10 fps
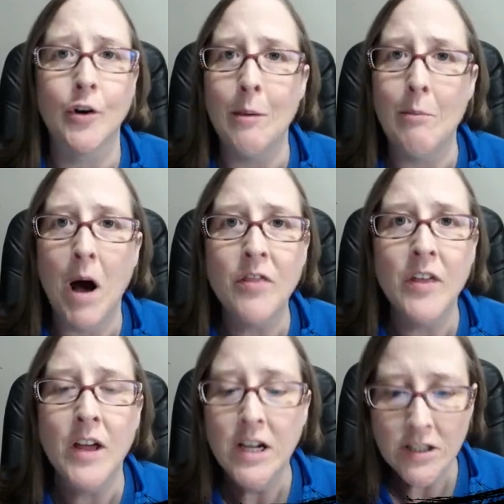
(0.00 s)
a month.
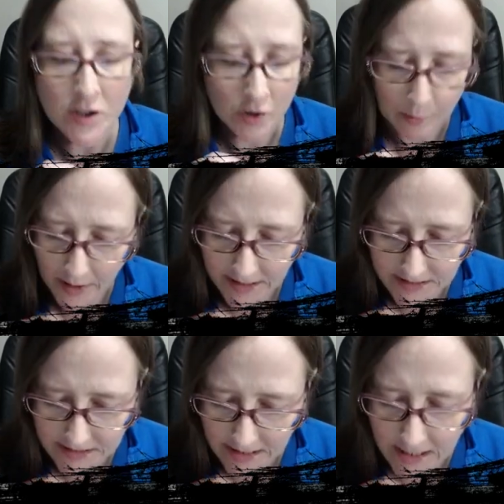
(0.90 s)
Super
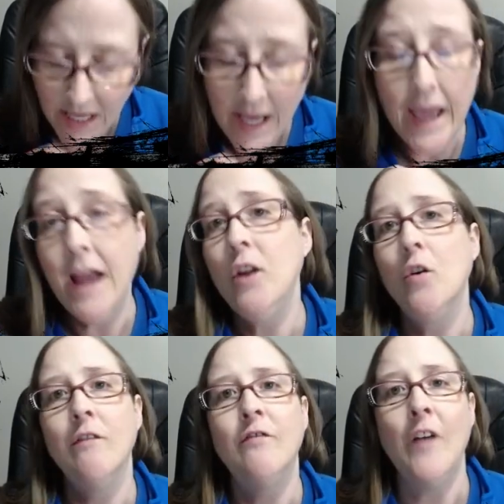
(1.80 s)
easy. And you
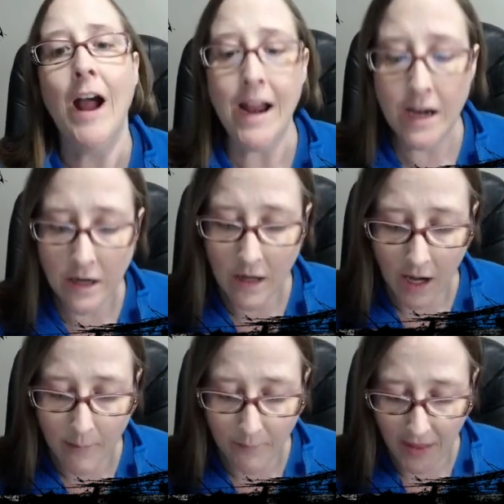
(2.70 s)
can find
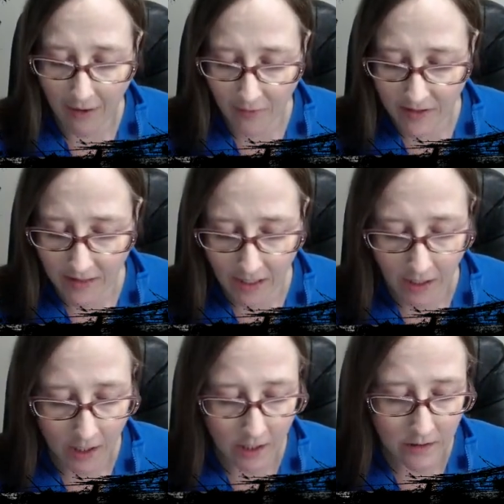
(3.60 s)

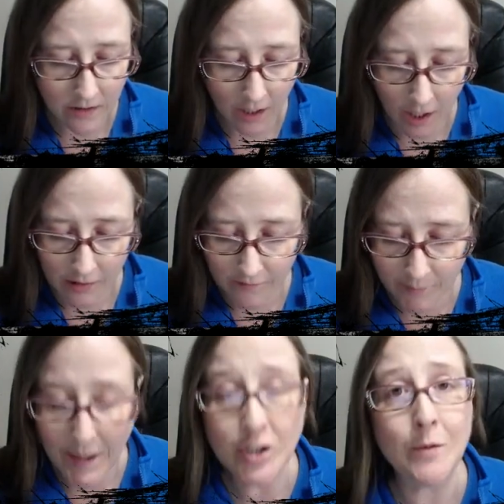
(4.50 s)
everything, all of the
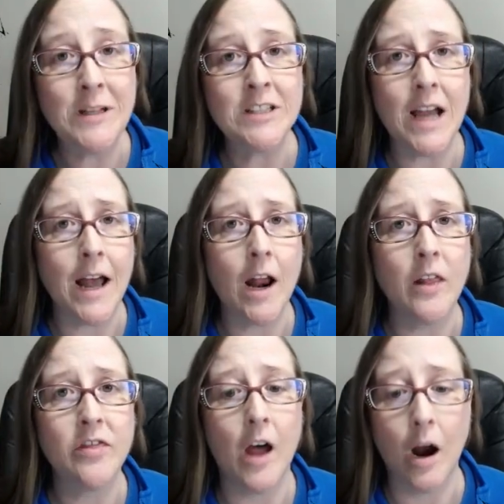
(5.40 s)
measurements on
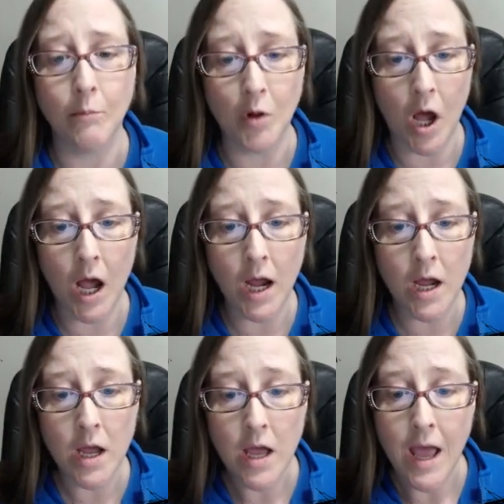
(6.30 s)
our blog
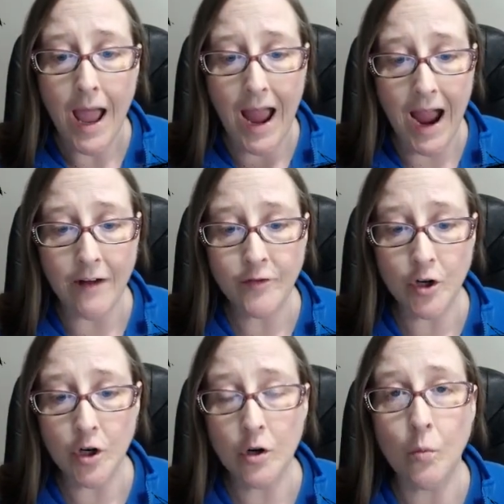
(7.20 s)

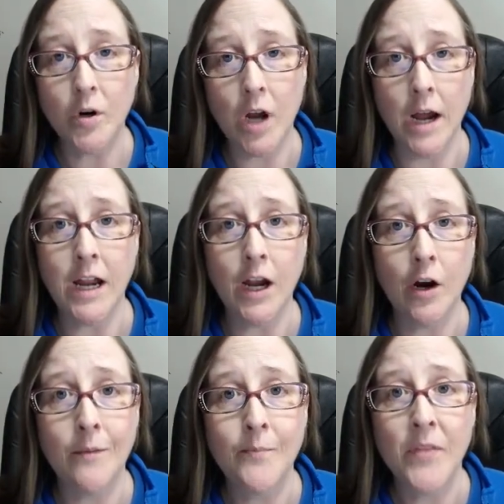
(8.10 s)
after we're done
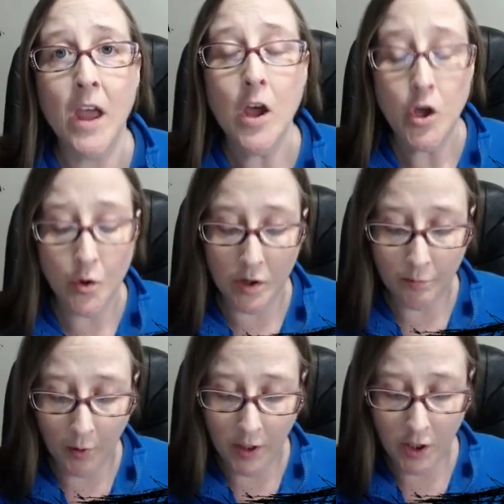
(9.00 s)
here. You can
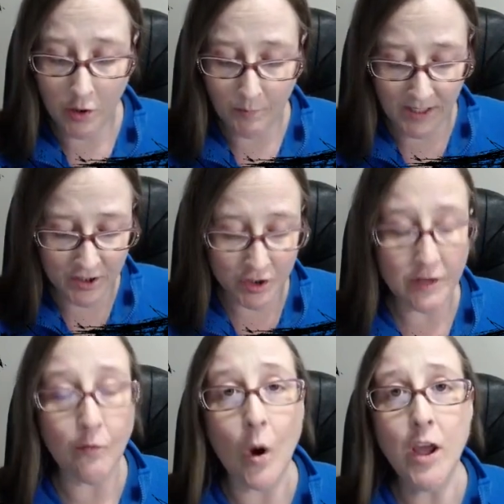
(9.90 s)
put pictures
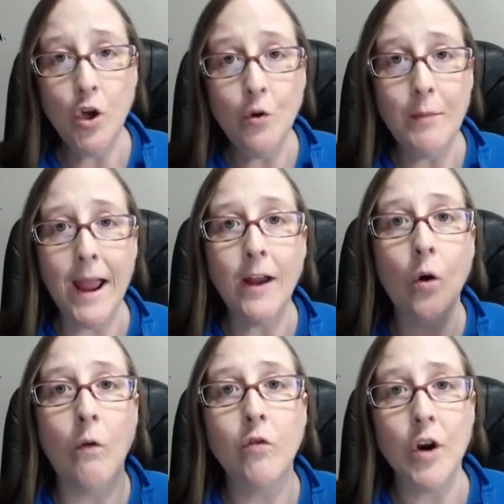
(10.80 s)
of what you made
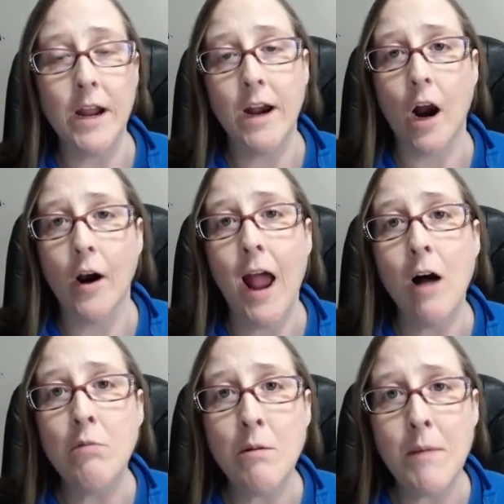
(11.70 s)
over in our
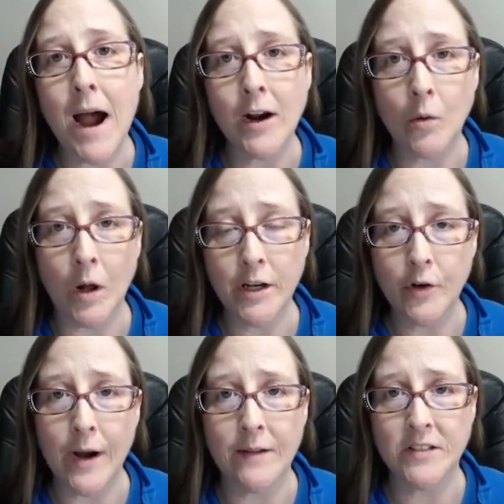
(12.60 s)
album on Quality
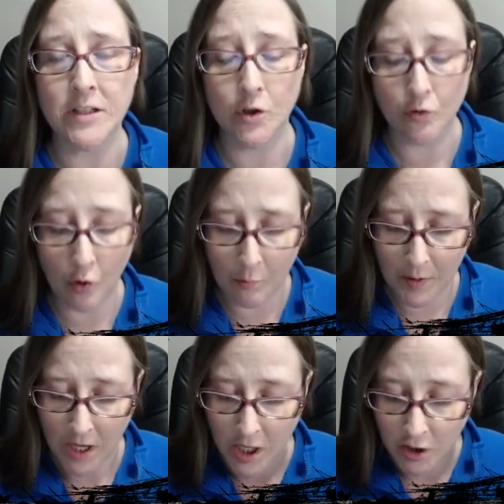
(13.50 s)
Crafts in the group.
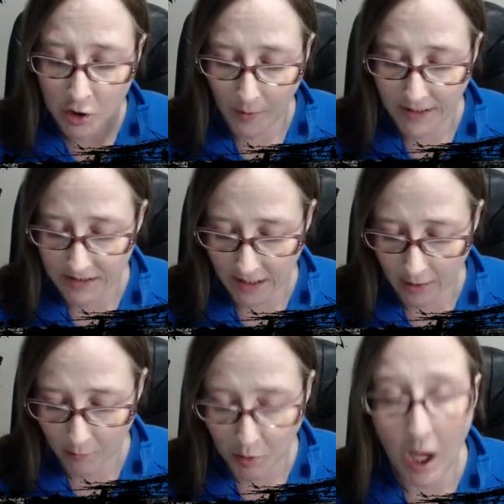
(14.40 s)
Join us on
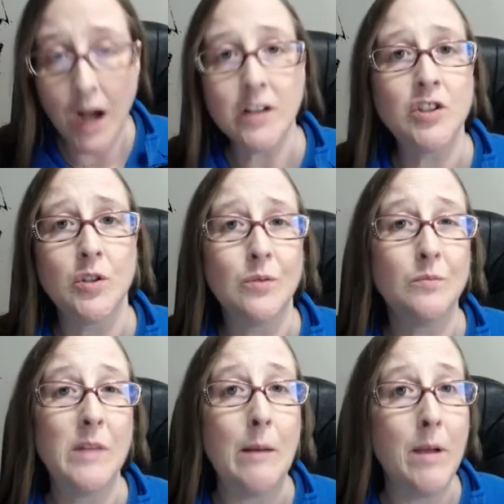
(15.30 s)
our blog so
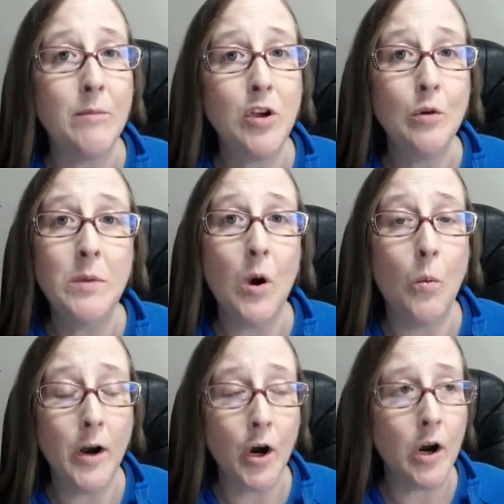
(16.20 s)
that maybe you'll be a
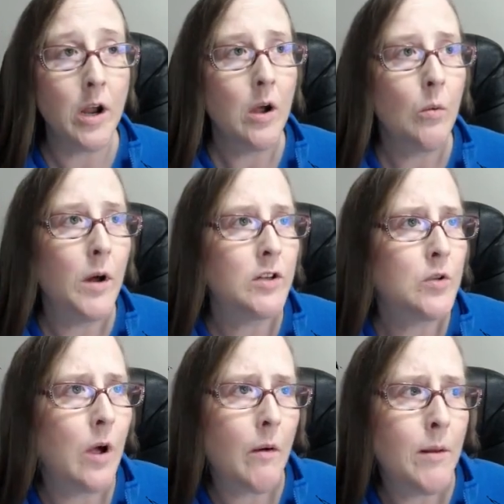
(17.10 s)
winner. What else
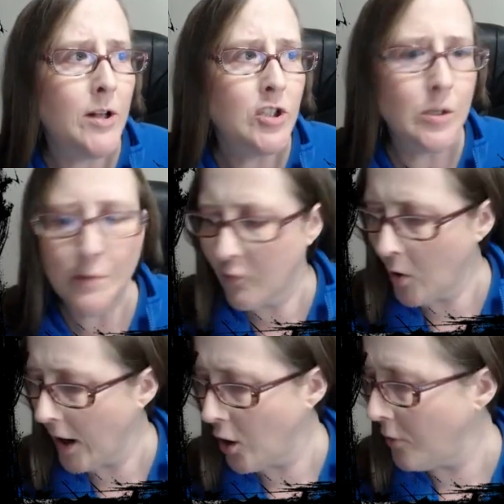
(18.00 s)
do I want to mention before
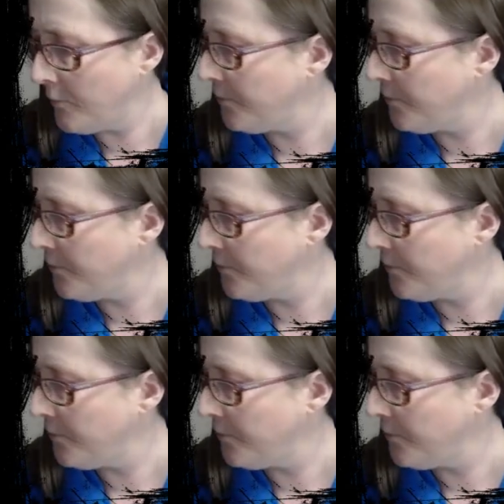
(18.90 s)
I go?